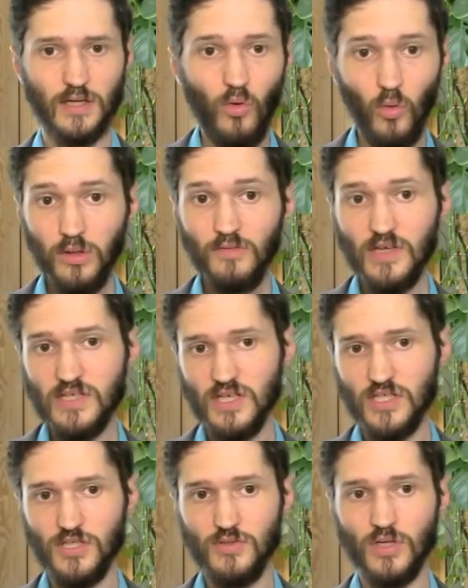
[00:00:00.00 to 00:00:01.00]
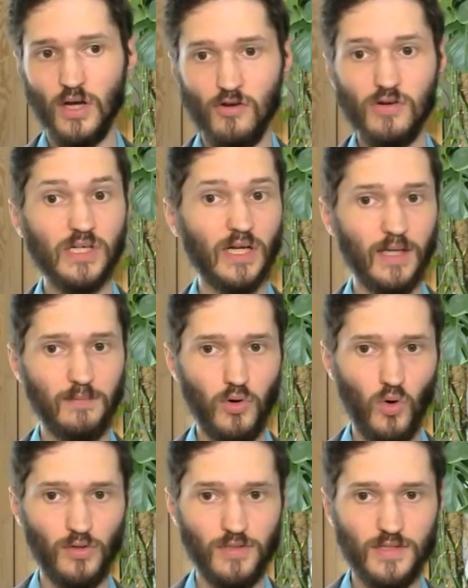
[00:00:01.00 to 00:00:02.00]
All of these issues are critically
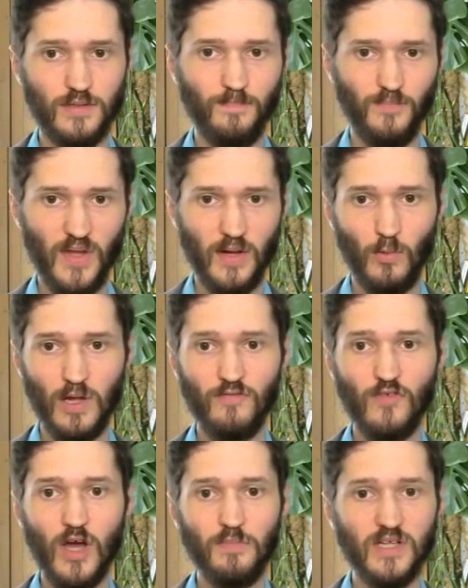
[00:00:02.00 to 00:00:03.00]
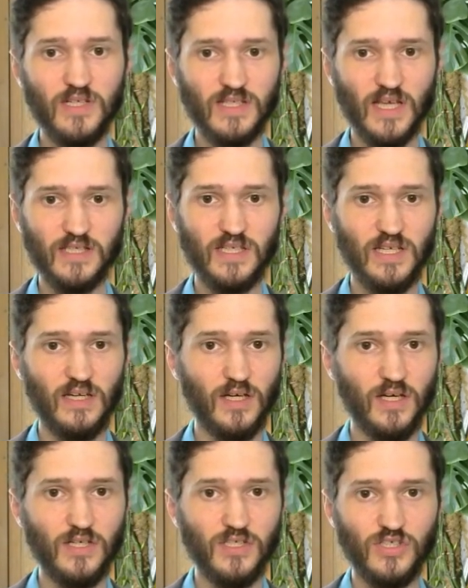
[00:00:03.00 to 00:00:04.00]
important, and we affirm the necessity and
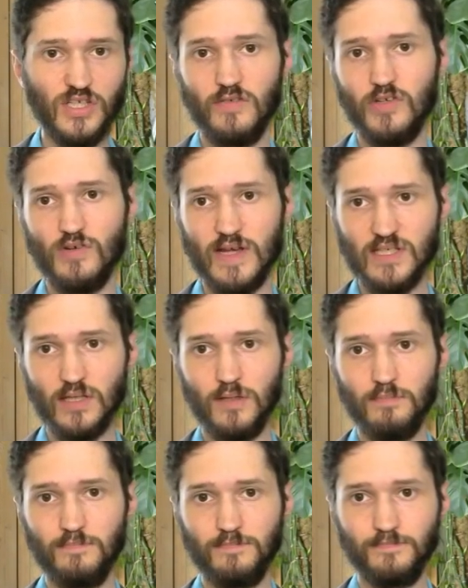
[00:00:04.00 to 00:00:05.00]
urgency of addressing them.